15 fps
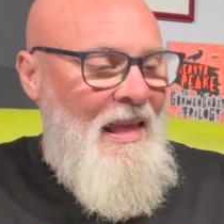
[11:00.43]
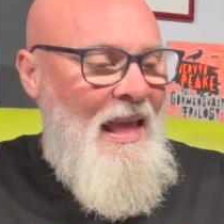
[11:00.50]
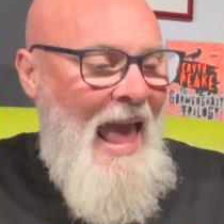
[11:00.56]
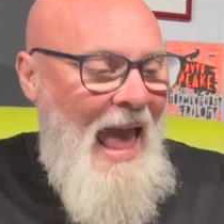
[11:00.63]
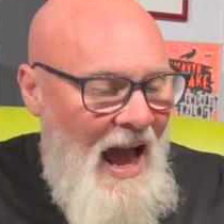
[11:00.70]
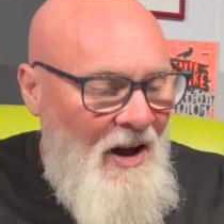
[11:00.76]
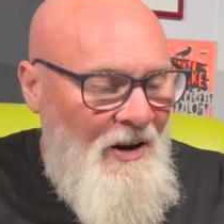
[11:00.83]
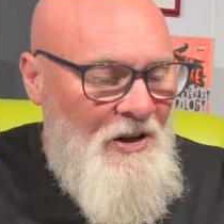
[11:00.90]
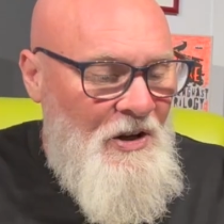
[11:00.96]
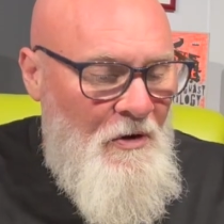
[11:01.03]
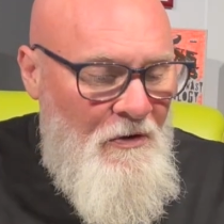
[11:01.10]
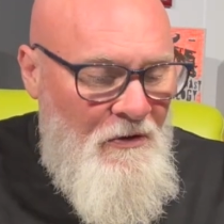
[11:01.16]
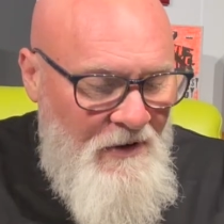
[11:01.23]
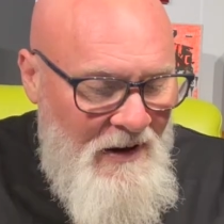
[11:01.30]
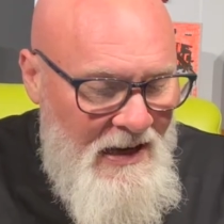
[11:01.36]
How do you
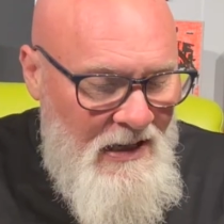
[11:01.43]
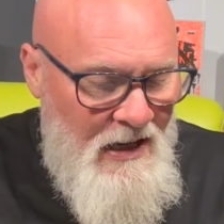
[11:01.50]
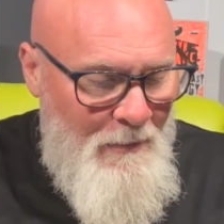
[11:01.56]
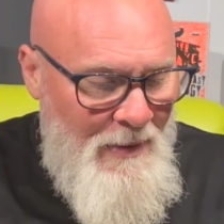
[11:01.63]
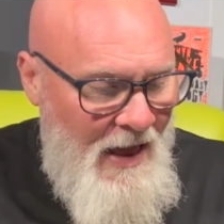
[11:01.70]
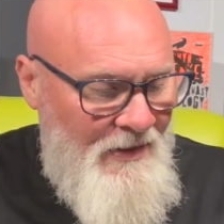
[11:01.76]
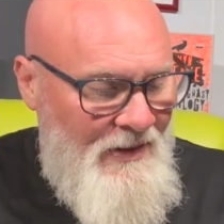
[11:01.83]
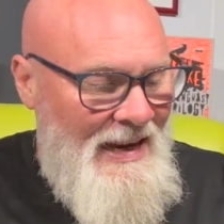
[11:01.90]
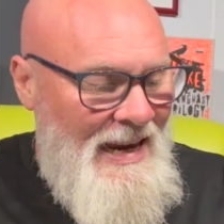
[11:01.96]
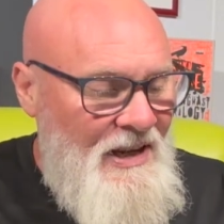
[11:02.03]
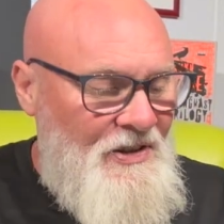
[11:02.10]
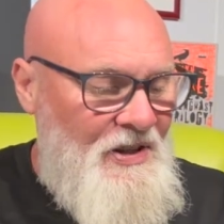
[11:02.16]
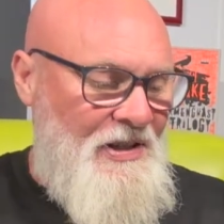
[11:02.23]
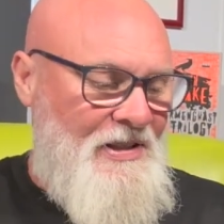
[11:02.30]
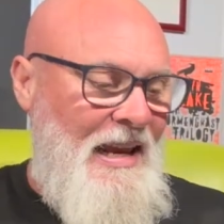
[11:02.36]
feel about the
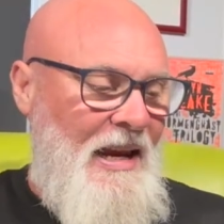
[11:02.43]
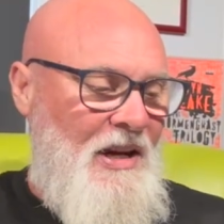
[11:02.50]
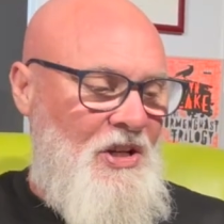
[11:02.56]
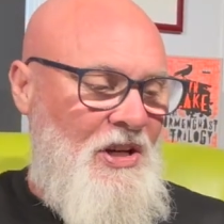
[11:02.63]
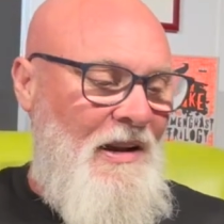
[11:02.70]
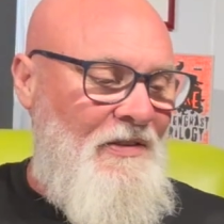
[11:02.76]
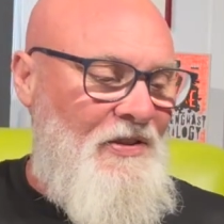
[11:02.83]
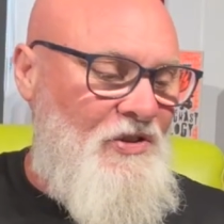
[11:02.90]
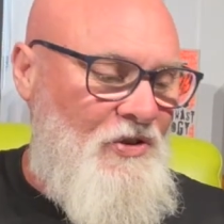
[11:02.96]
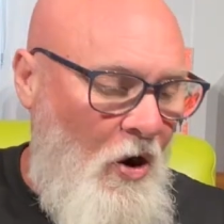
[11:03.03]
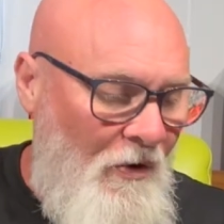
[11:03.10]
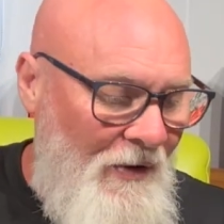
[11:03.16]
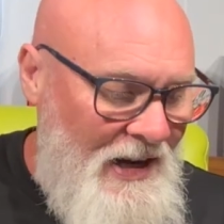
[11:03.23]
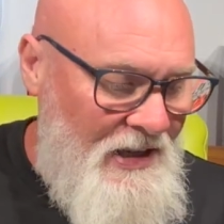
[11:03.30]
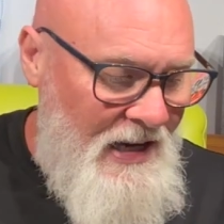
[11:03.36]
intersection of
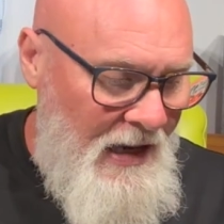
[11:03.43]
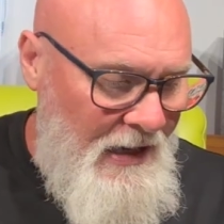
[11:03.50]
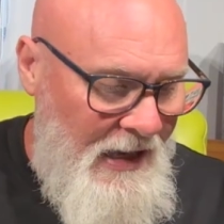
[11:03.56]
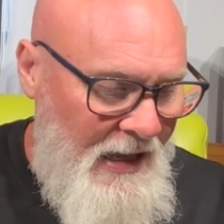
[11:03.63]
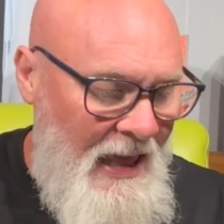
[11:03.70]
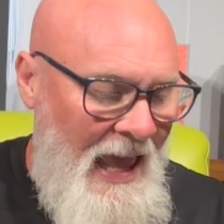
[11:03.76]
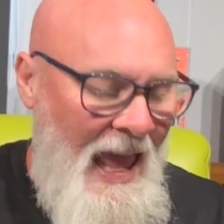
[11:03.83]
storytelling